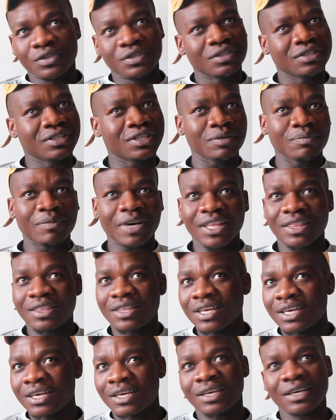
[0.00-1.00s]
did my
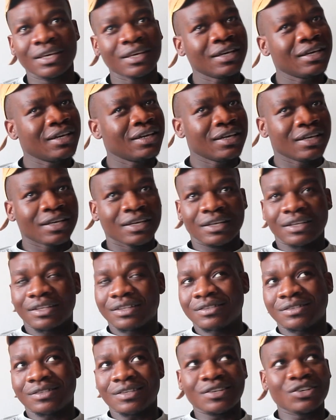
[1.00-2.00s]
thing.
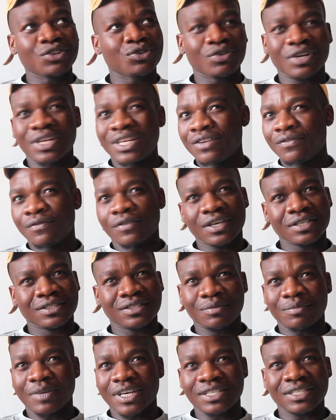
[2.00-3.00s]
Didn't really invest
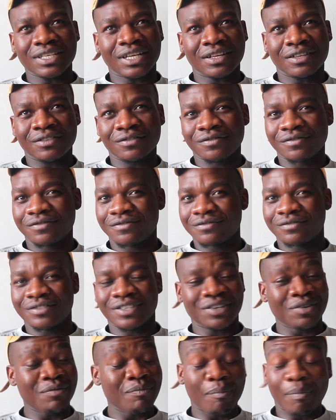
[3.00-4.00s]
in myself,
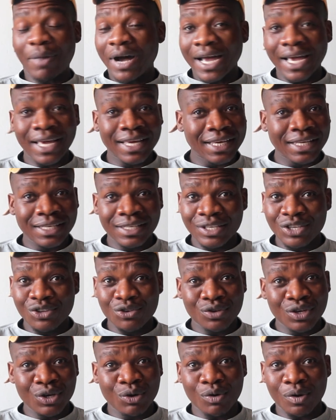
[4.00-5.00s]
didn't buy any
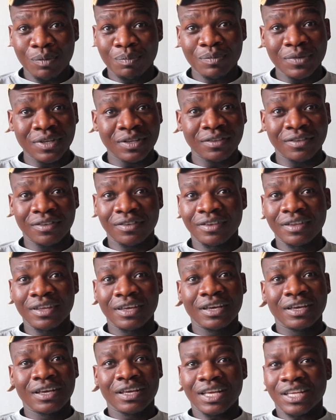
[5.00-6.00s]
new equipment.
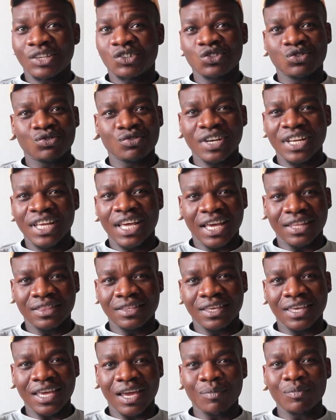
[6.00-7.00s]
It just really had the
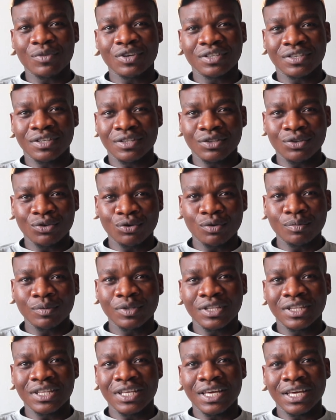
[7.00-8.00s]
camera, did the normal
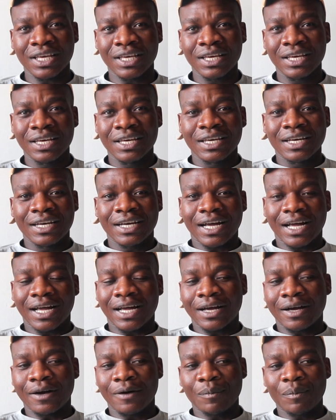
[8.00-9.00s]
thing.
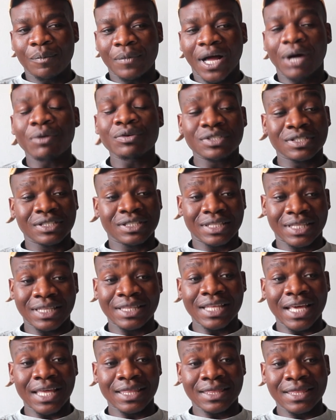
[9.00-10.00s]

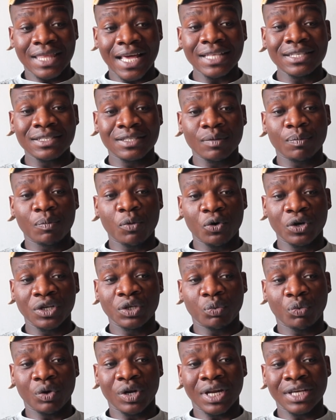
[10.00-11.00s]
That's the point
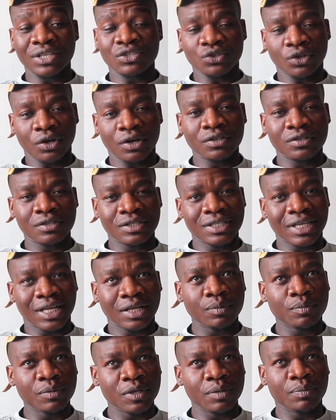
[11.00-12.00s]
when I started to
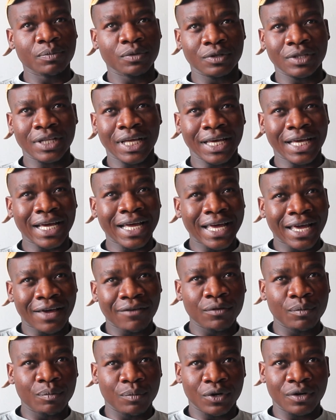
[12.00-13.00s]
tell people like I have
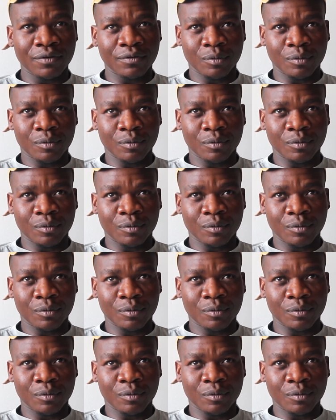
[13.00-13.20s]
a bit of a